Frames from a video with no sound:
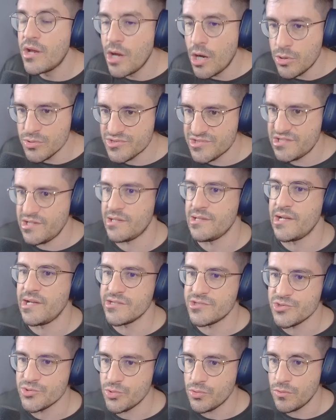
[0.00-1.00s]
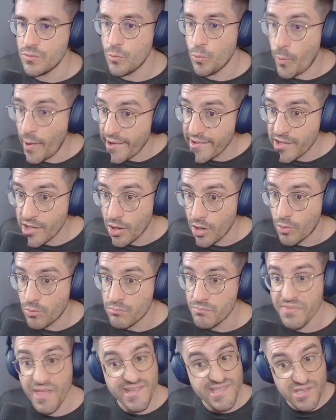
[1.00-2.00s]
Go CLI tool. Why
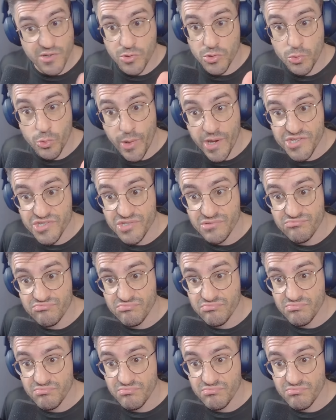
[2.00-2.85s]
Go? That's a good question.